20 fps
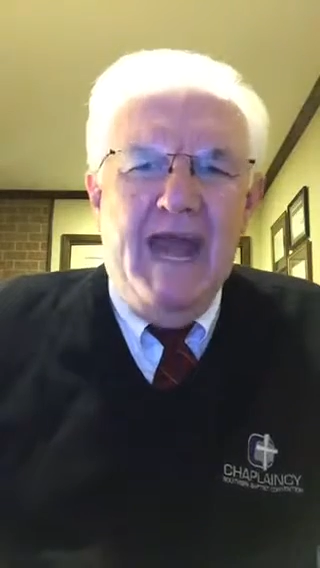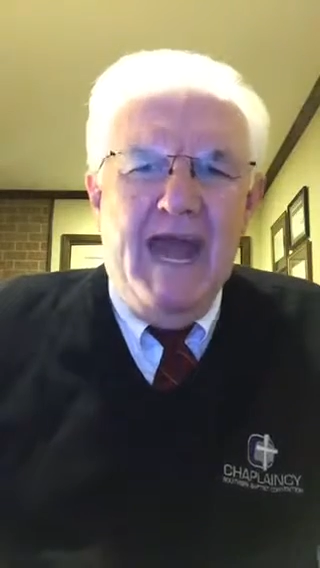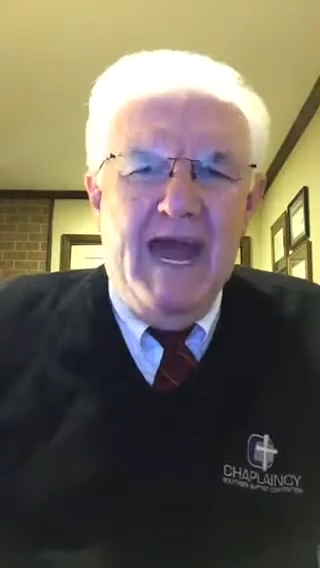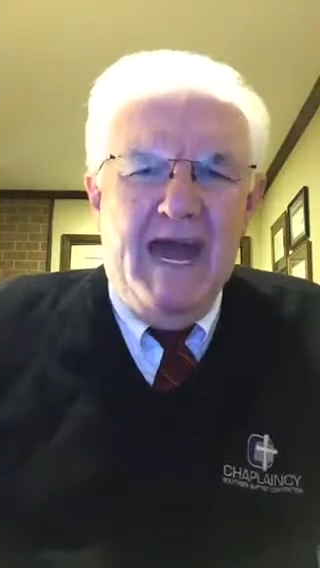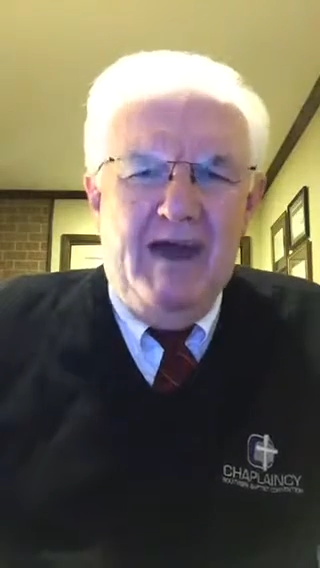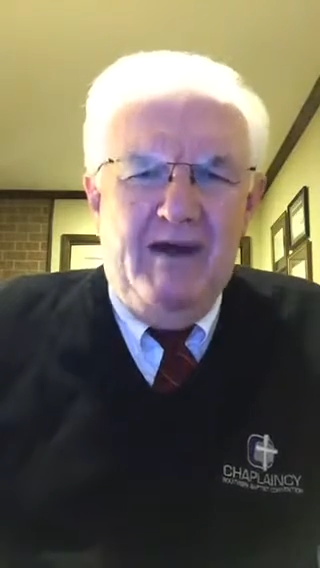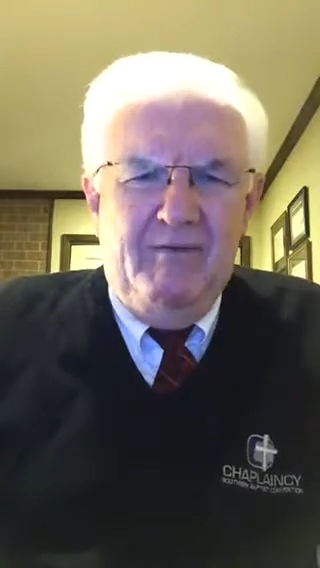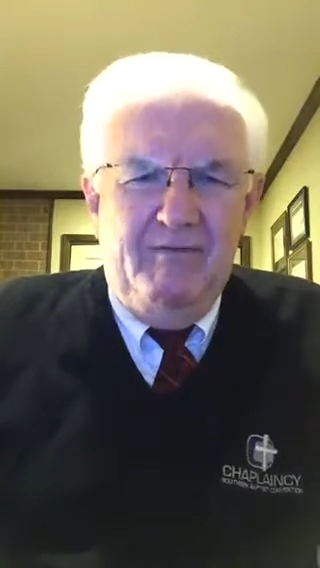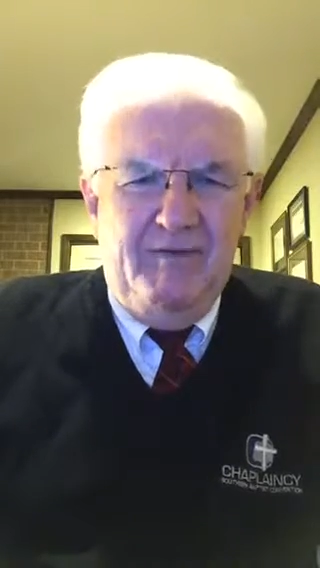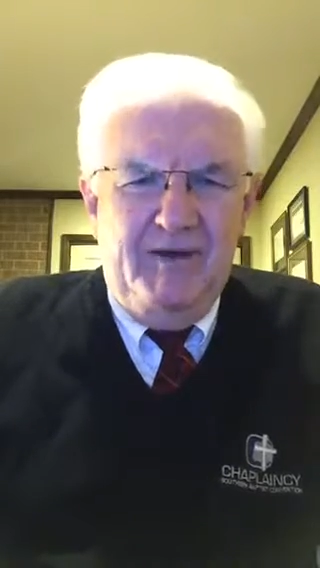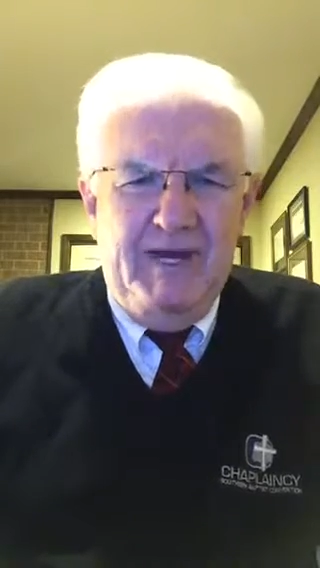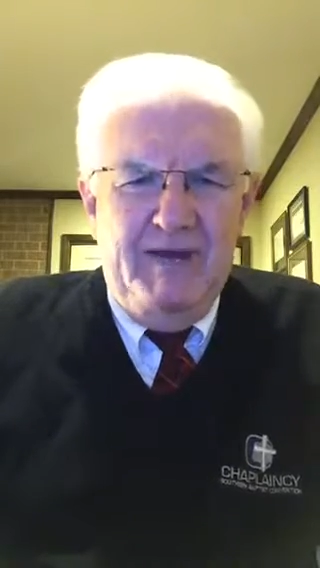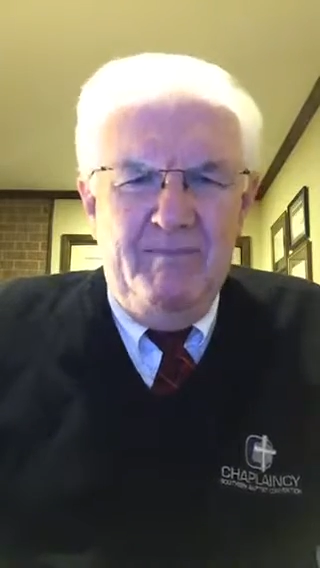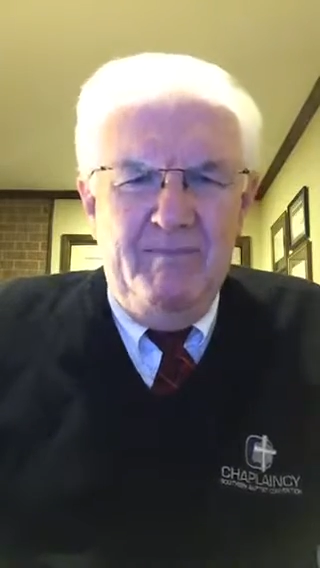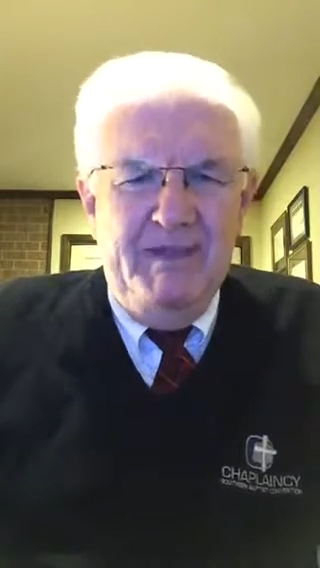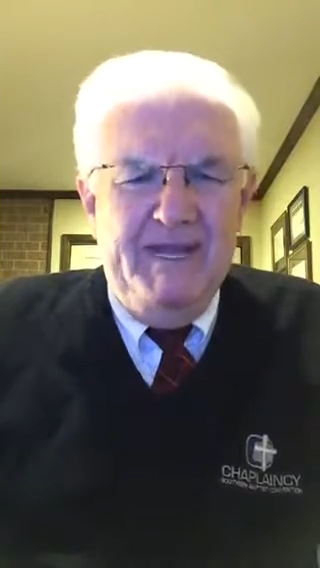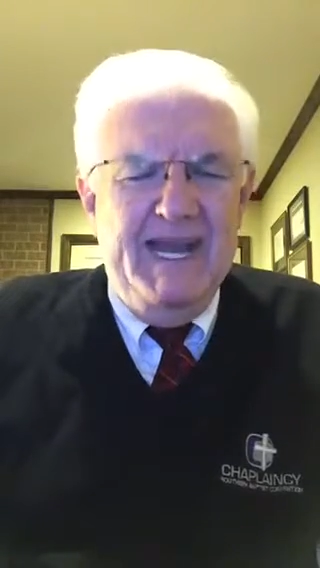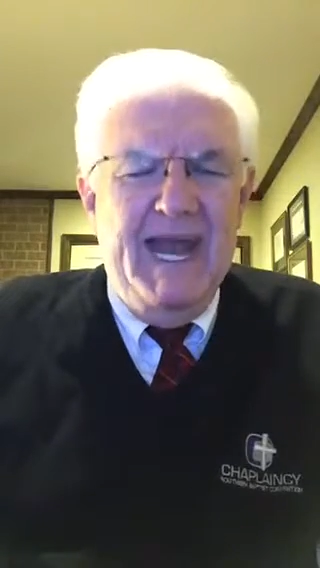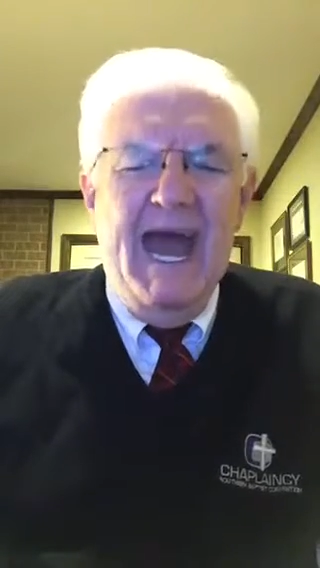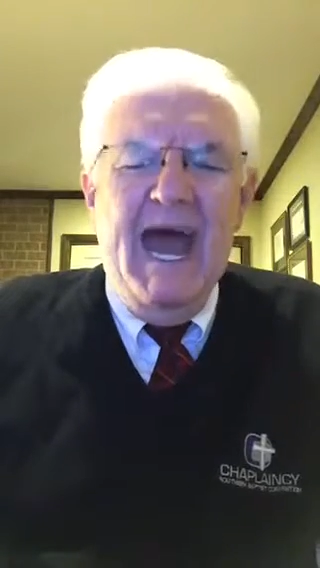Calvary,
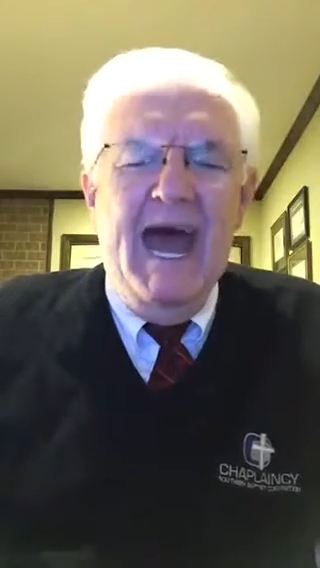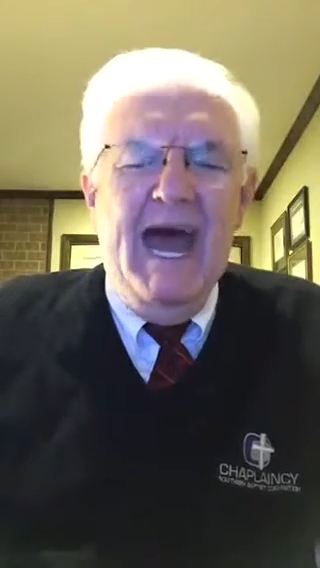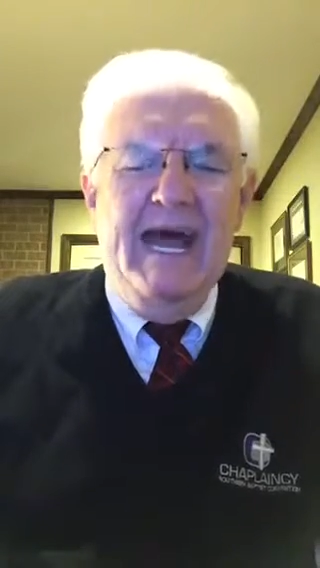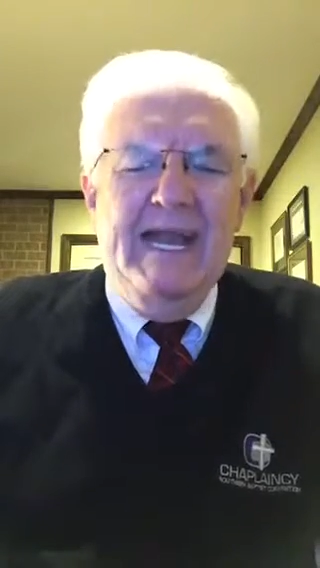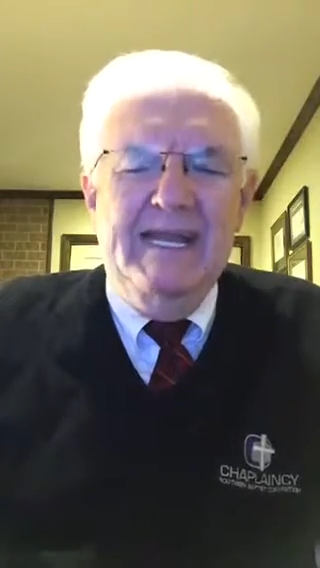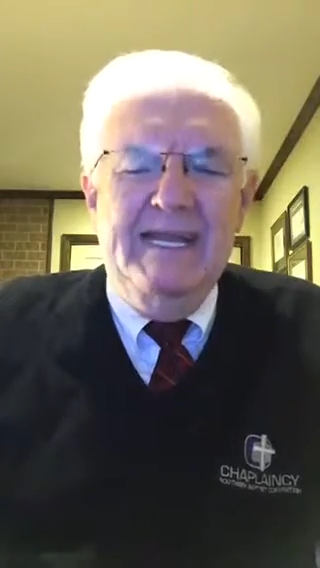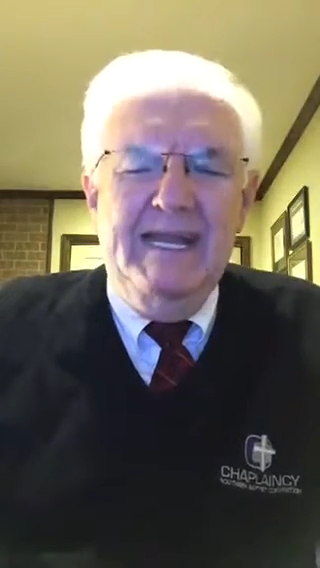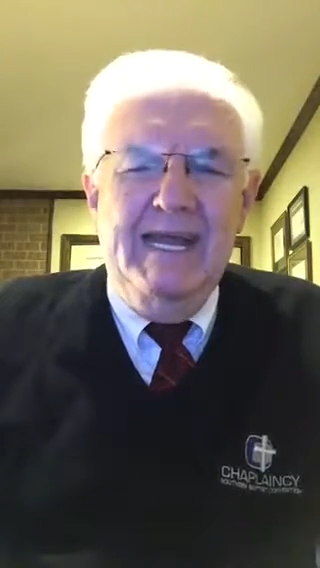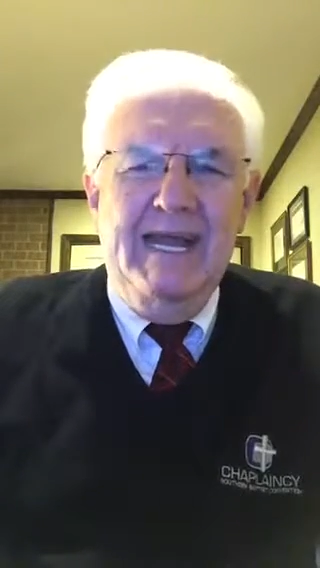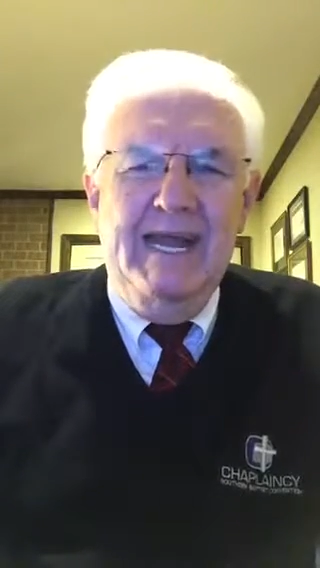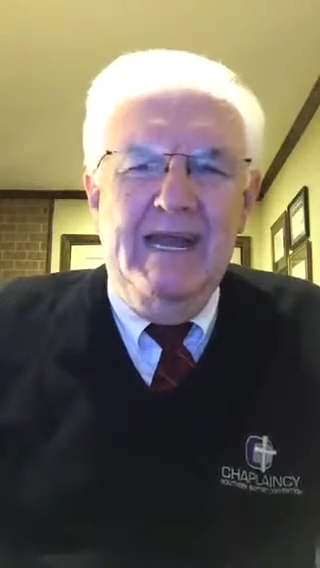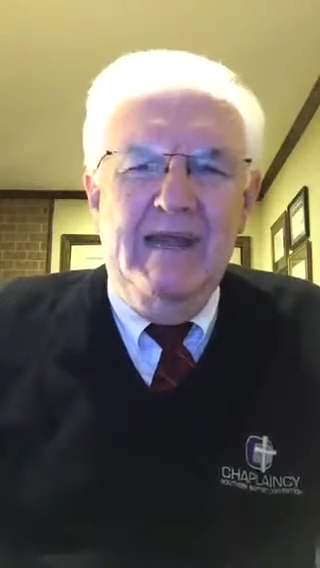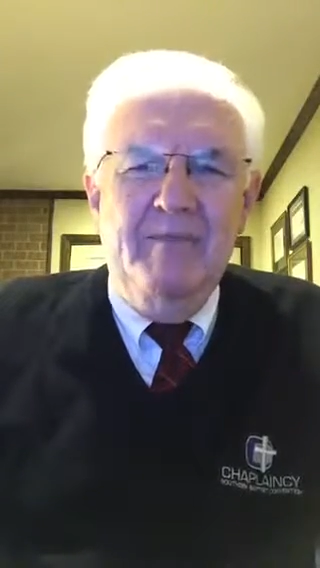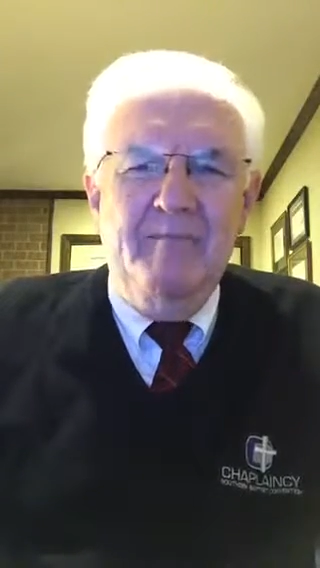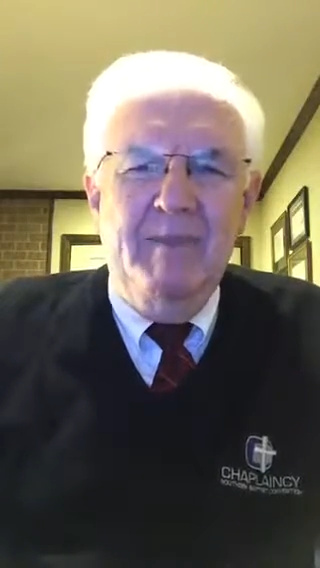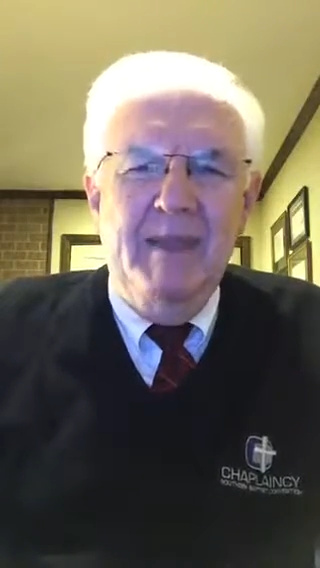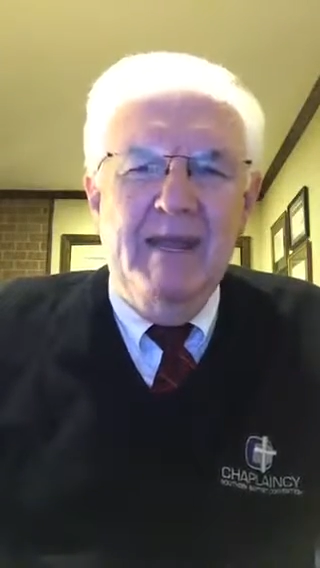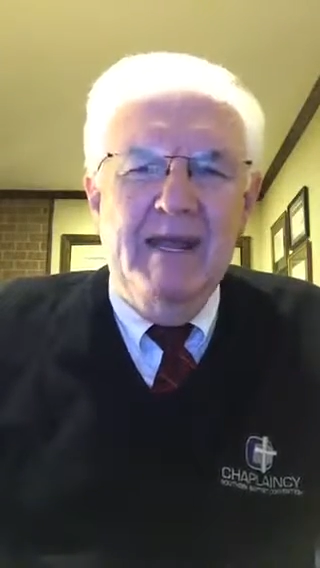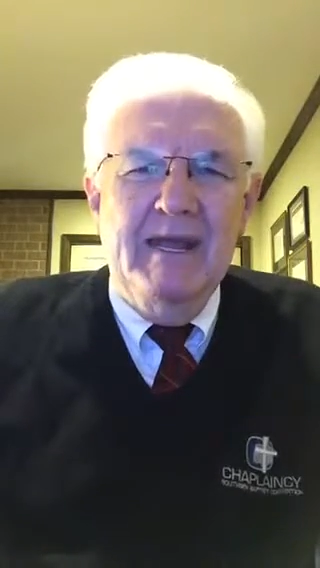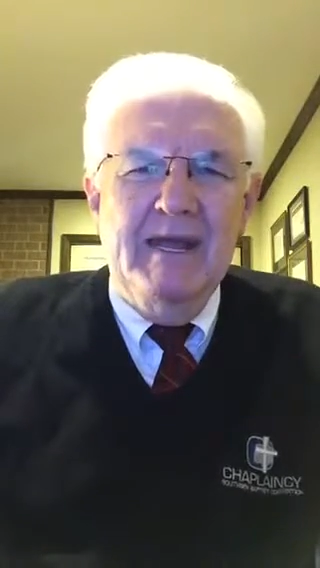died
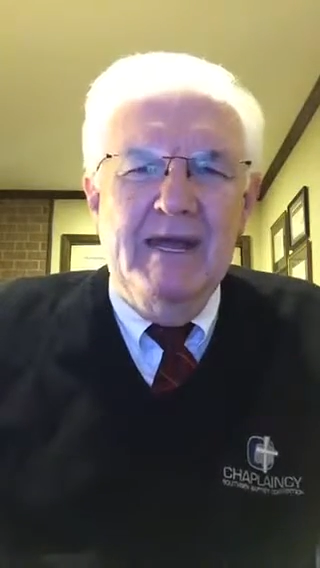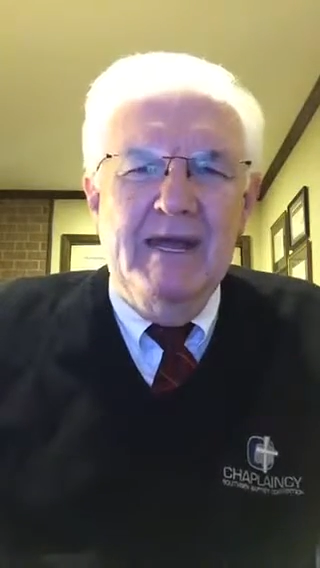there,